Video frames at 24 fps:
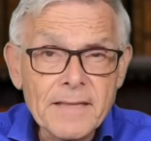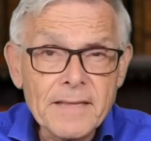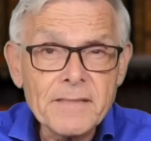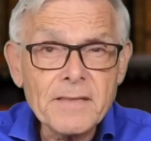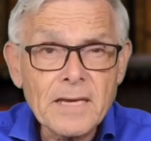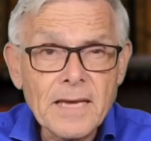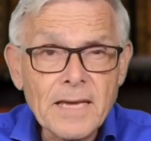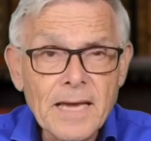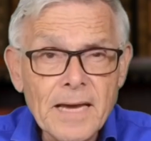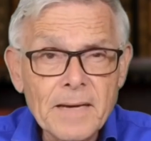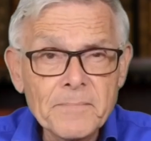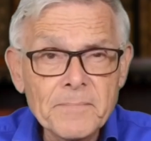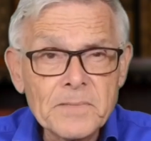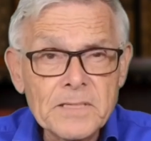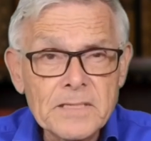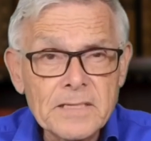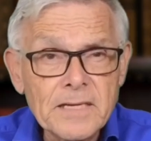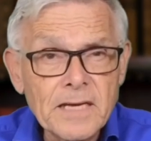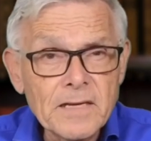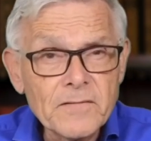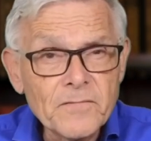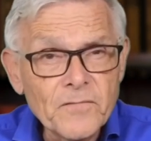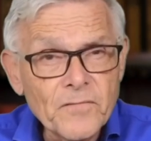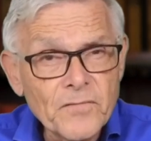the captain
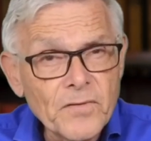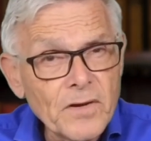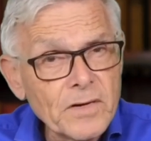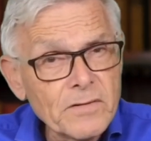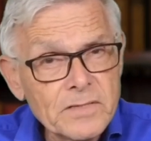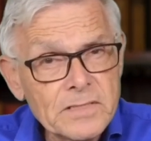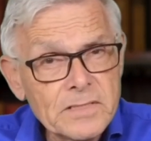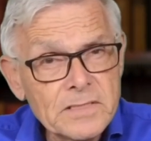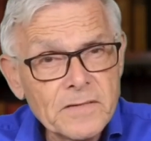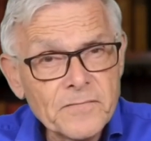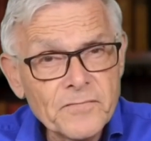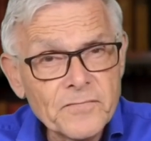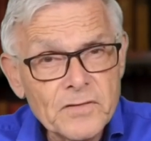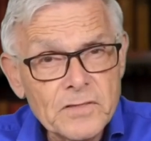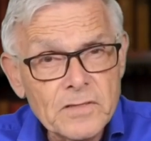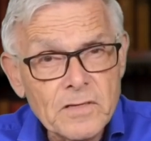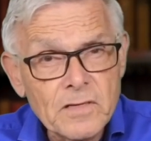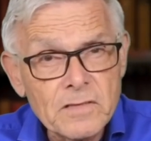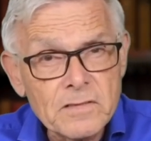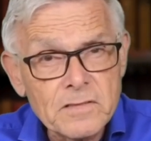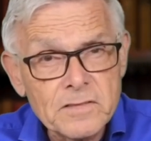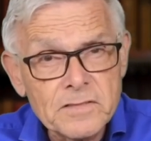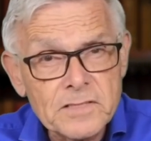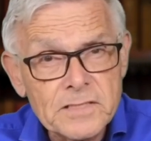had very different
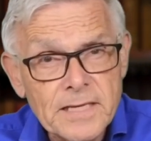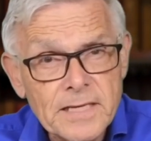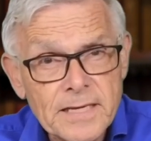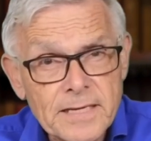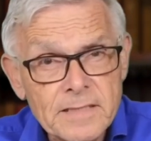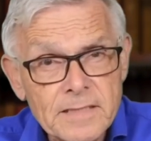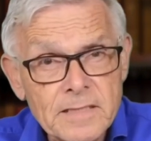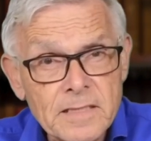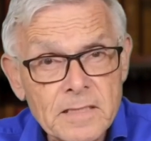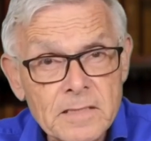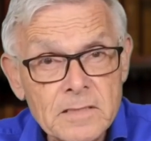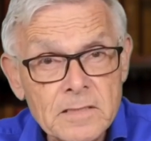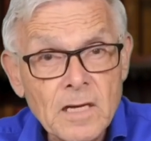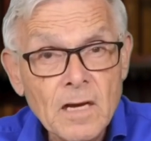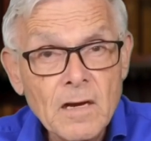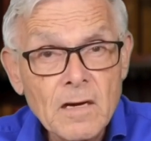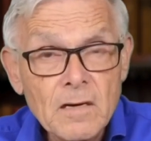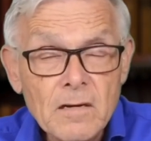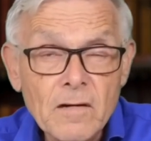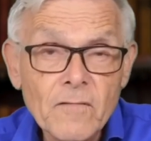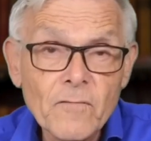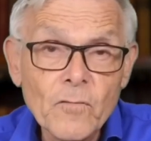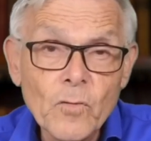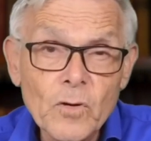understandings
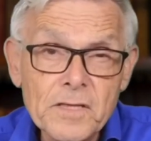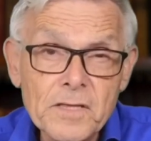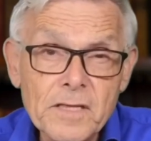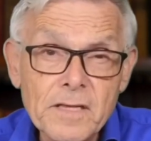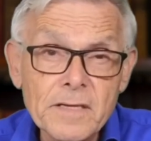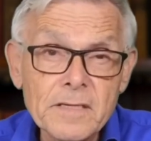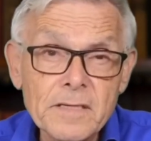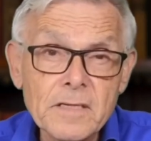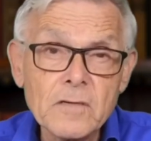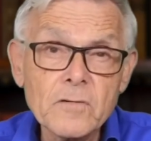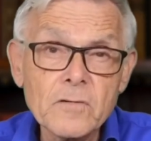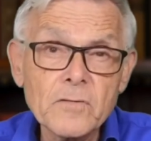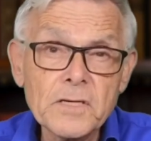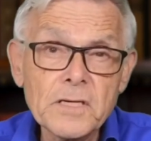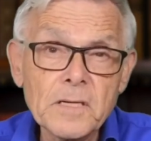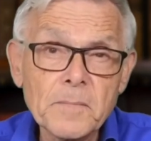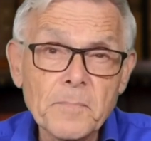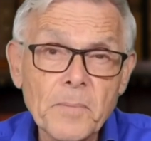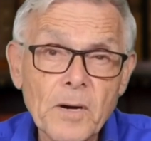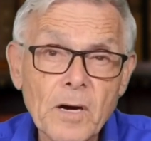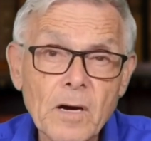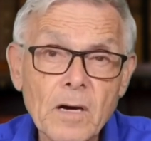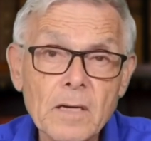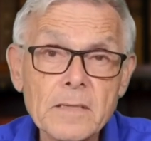of what they'd agreed
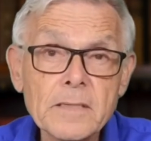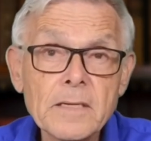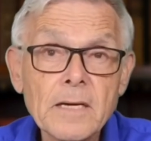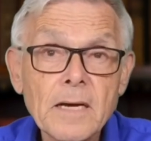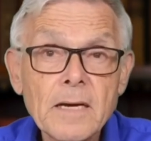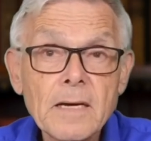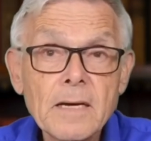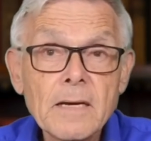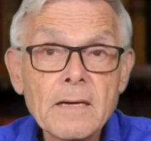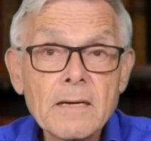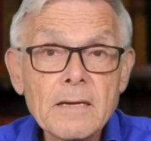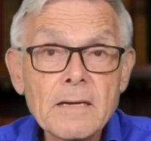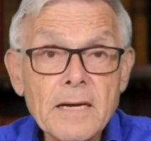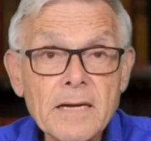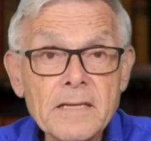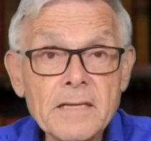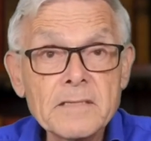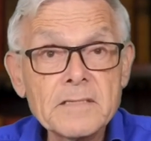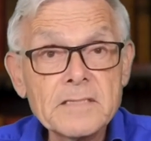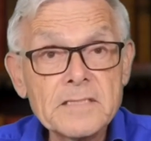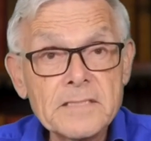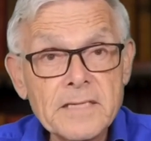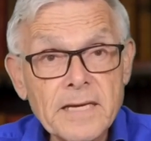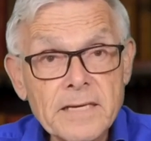upon, and
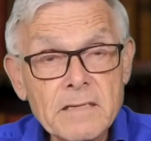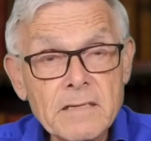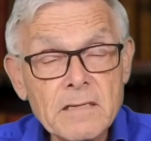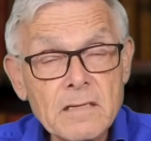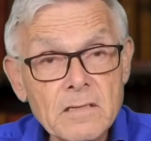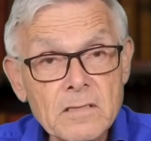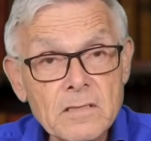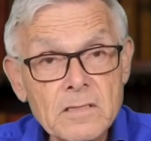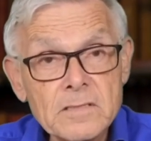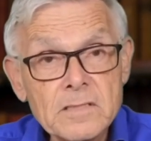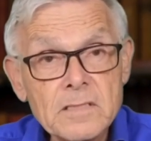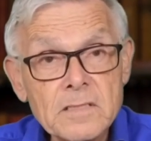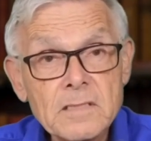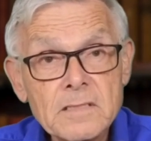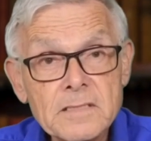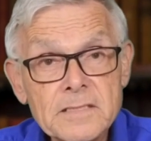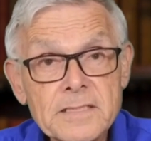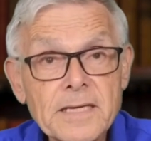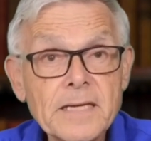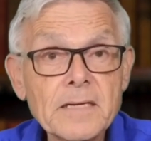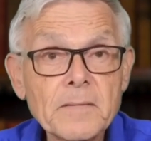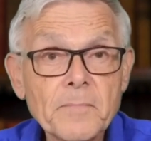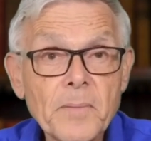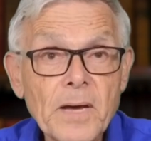the settlers
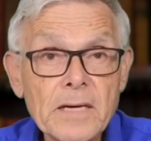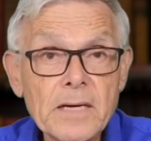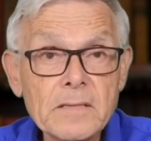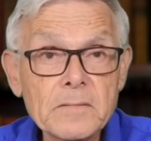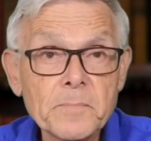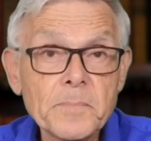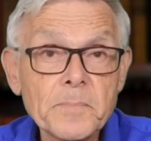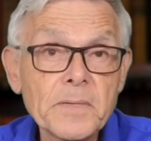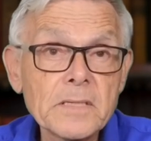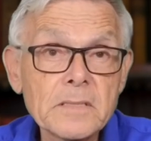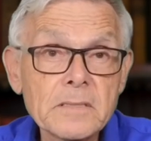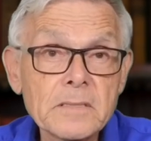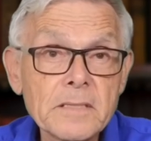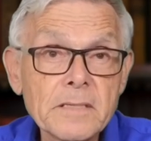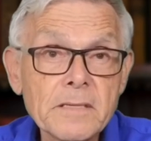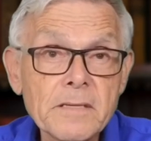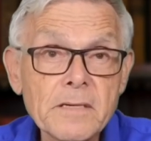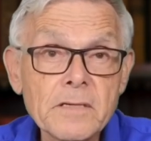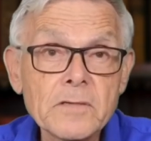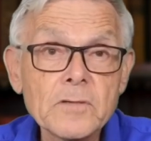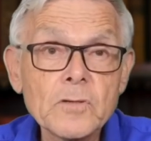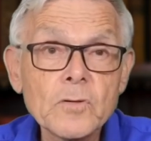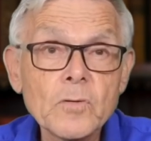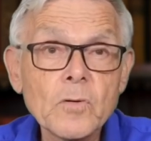set about building
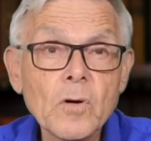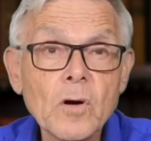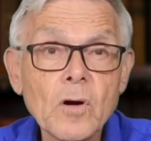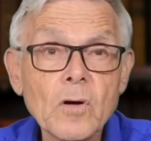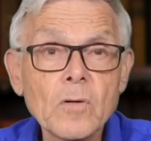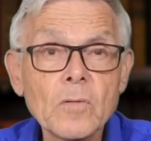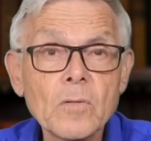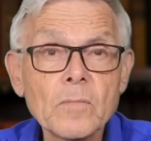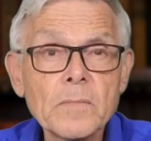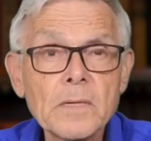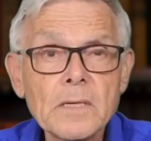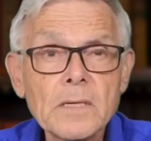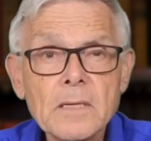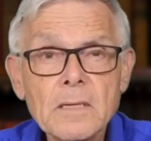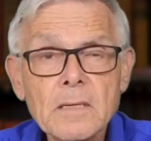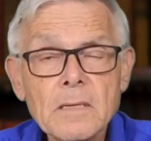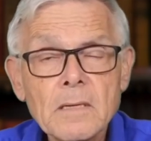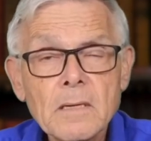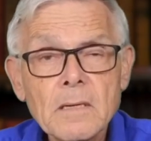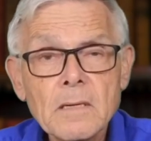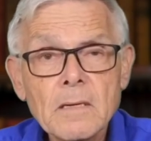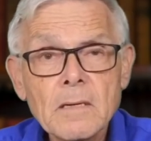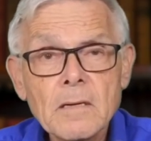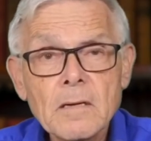their new home.
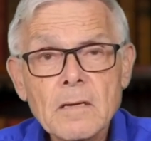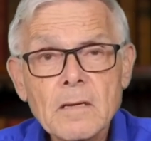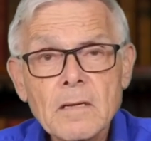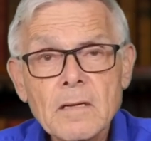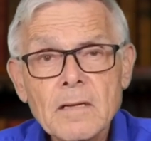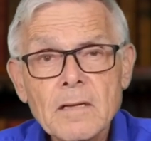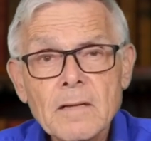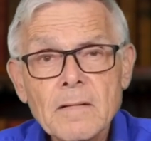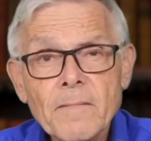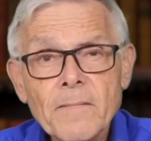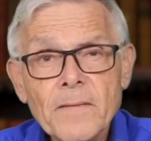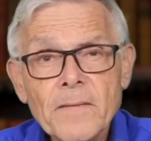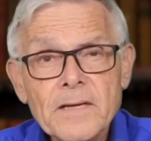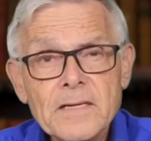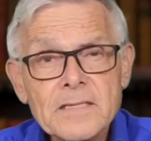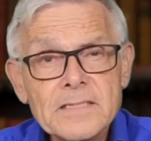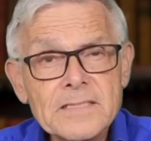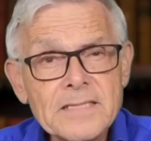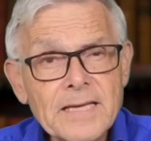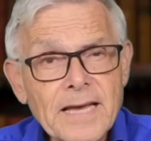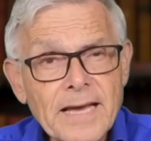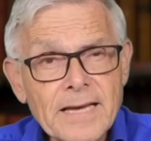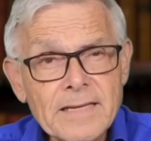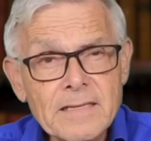
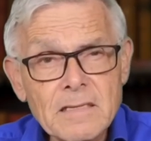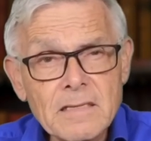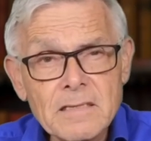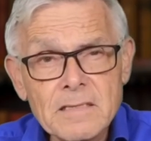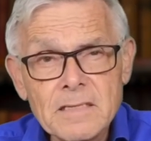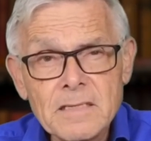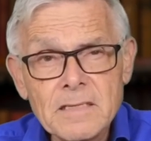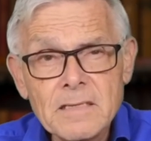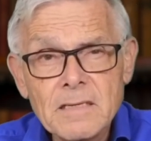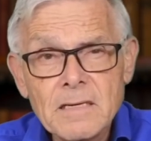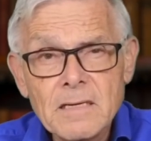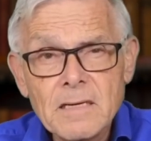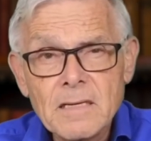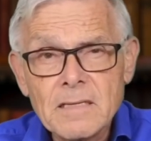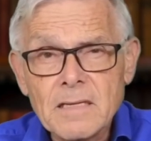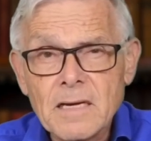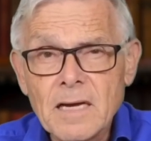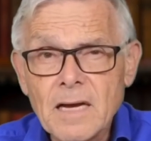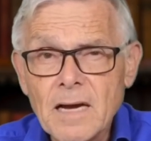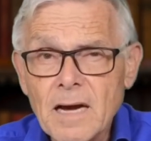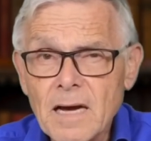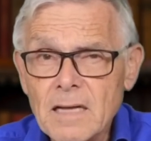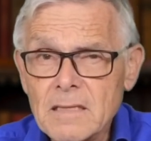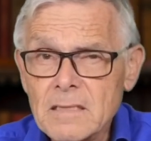Sadly, the
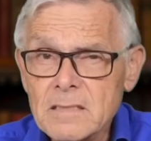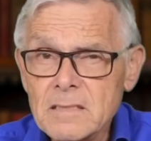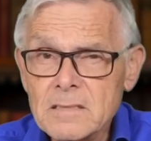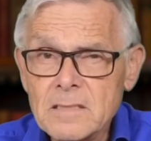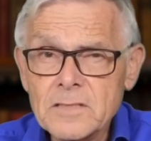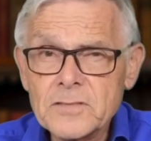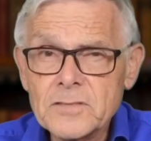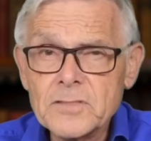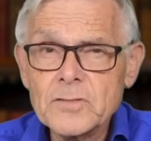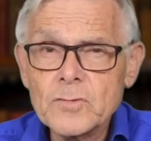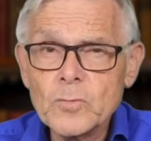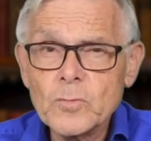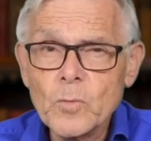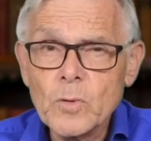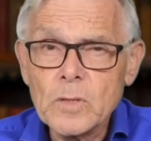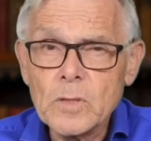colonists were